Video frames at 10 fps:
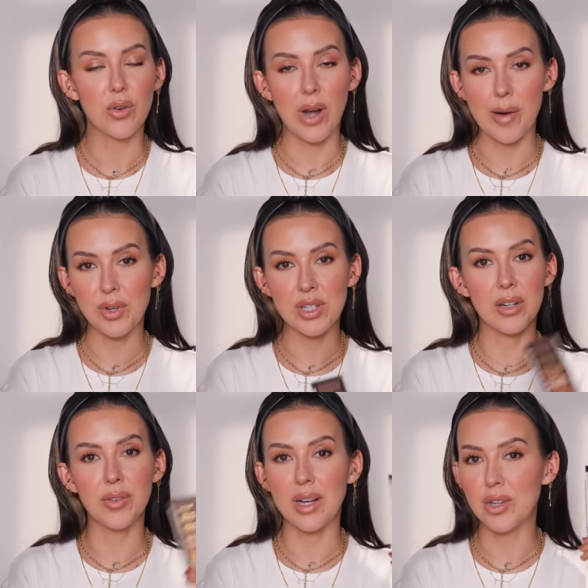grab
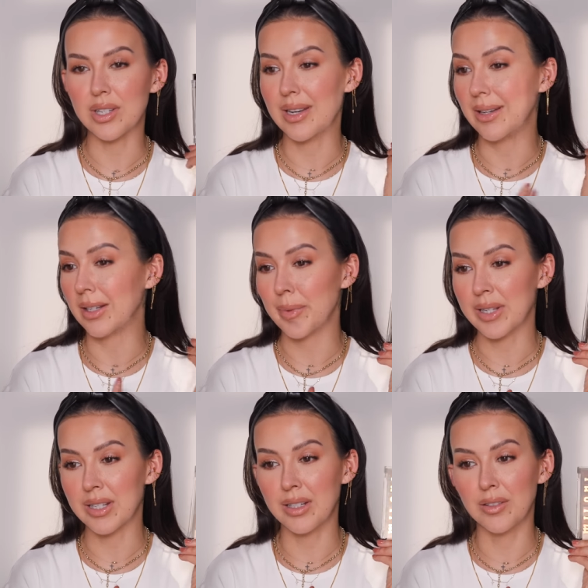yourself just an
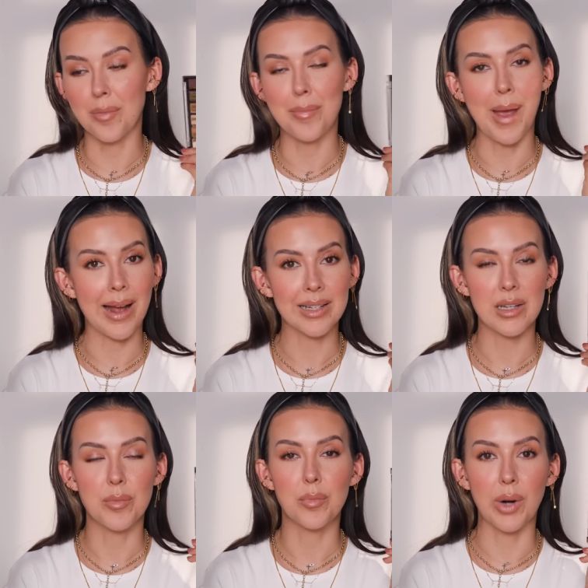inexpensive matte
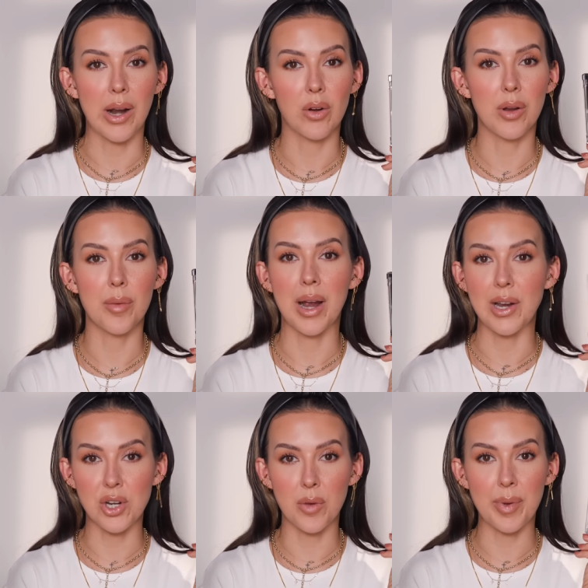brown
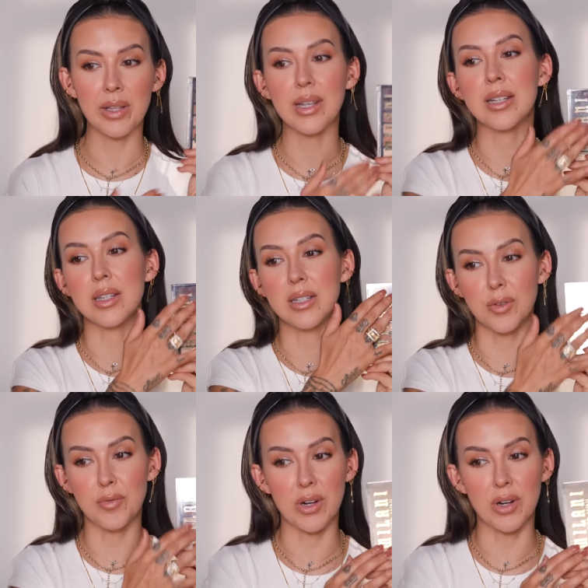eyeshadow palette that has different